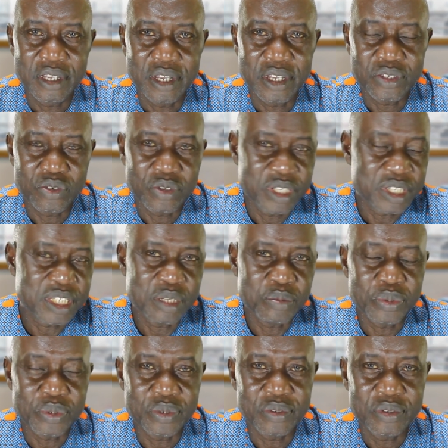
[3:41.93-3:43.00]
And so it's
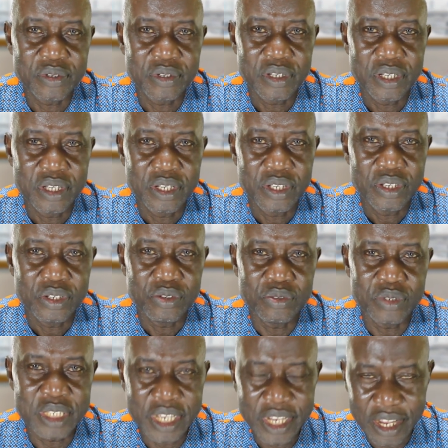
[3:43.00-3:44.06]
simple.
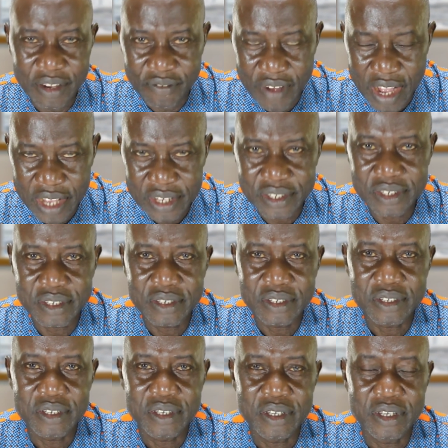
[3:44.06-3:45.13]
You take a vax,
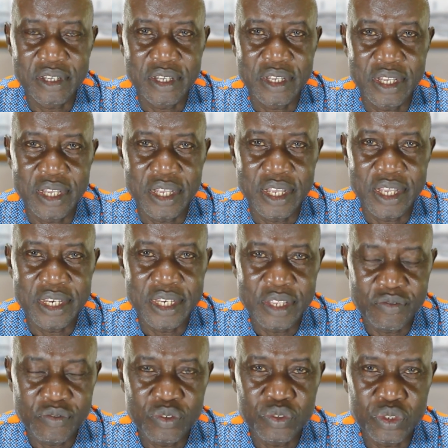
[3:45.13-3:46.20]
and
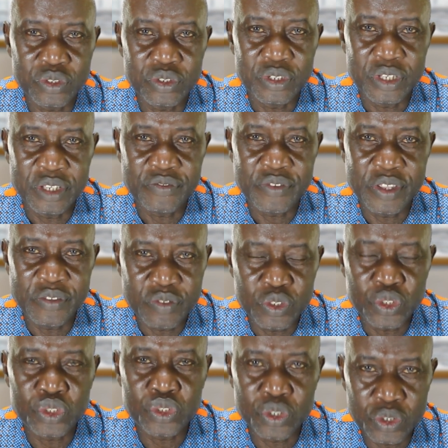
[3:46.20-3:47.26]
if you
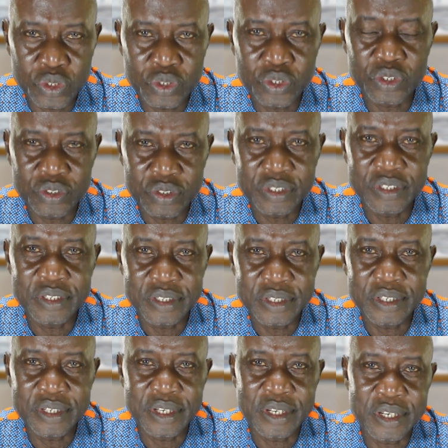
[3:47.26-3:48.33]
show
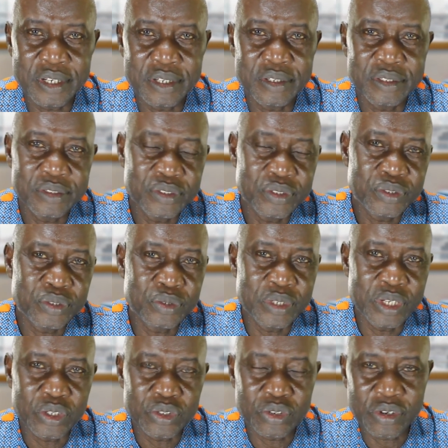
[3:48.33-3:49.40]
to
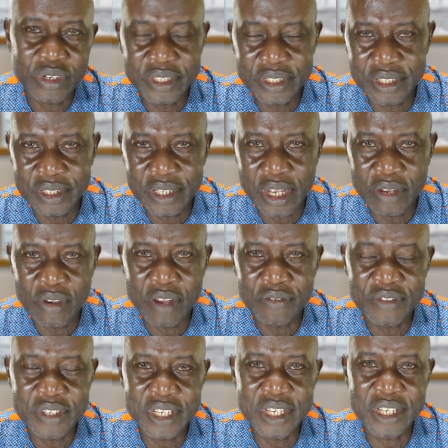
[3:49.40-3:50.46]
the authorities that you
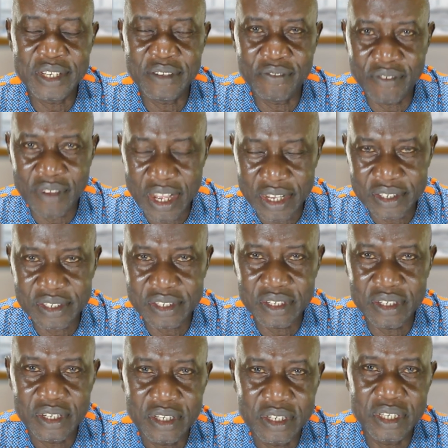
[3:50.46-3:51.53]
have taken the vax,
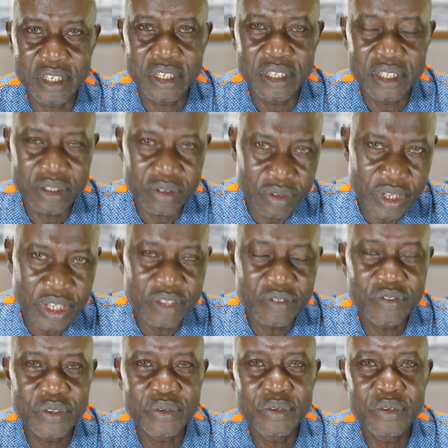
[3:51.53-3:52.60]
then they will give
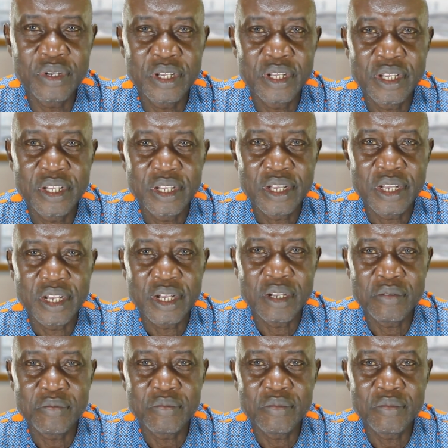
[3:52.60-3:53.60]
you a